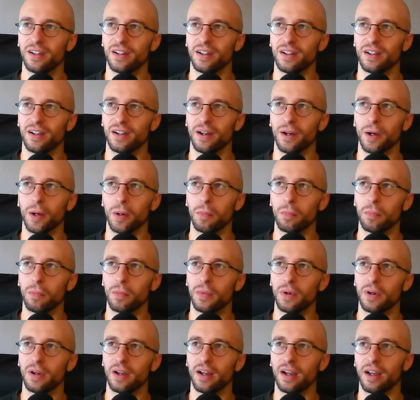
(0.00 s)
um,
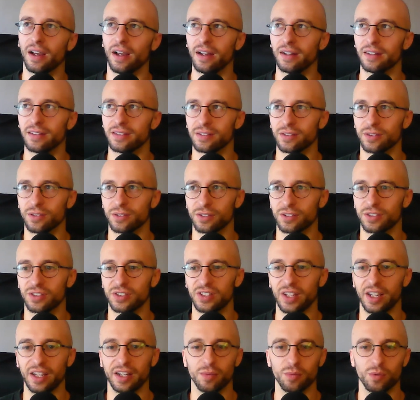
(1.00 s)
and it's not
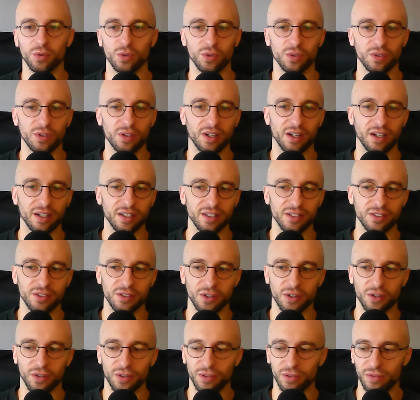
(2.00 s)
sustainable, and it's
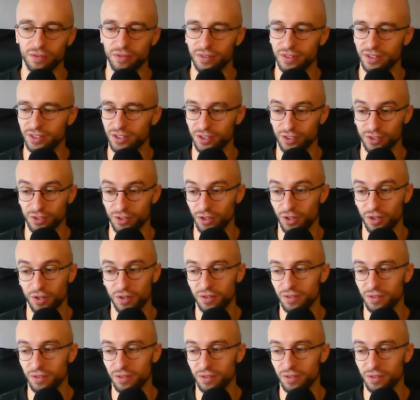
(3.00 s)
not. It's just not.